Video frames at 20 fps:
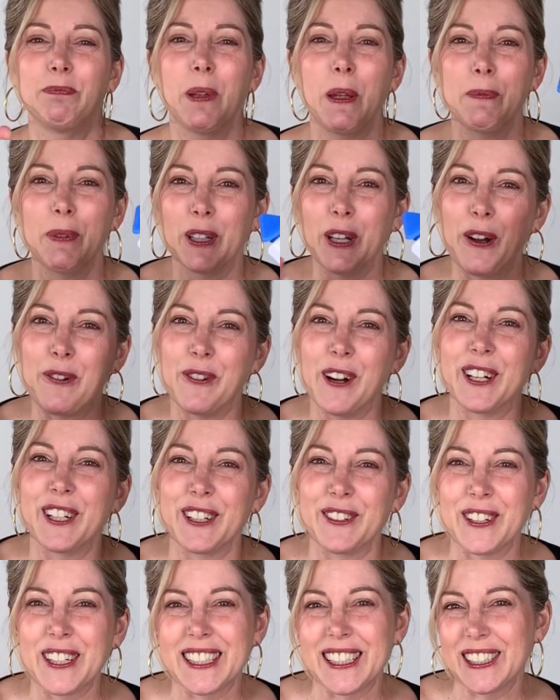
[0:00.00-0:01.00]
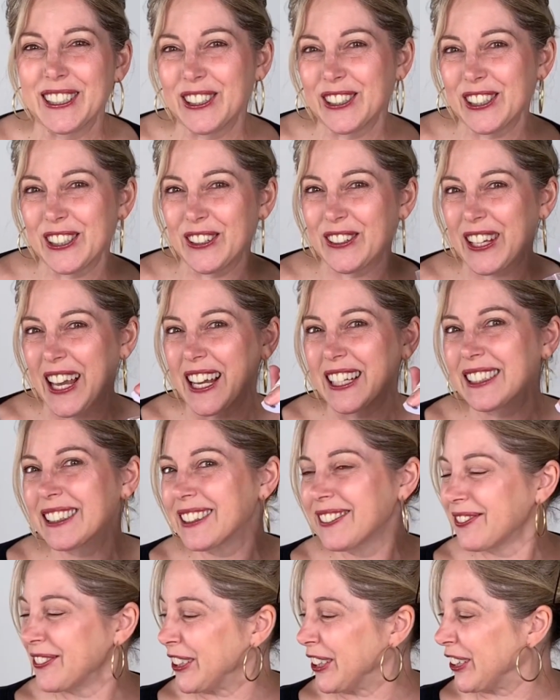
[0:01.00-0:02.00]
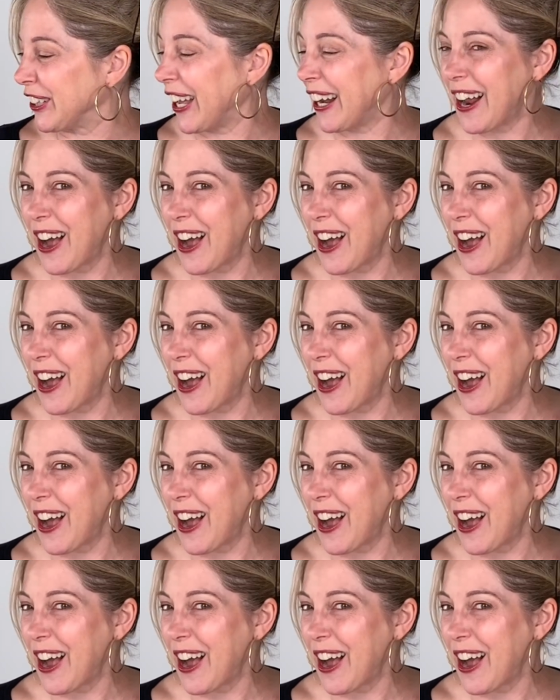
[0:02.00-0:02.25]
people don't wonder what's in your suitcase when you get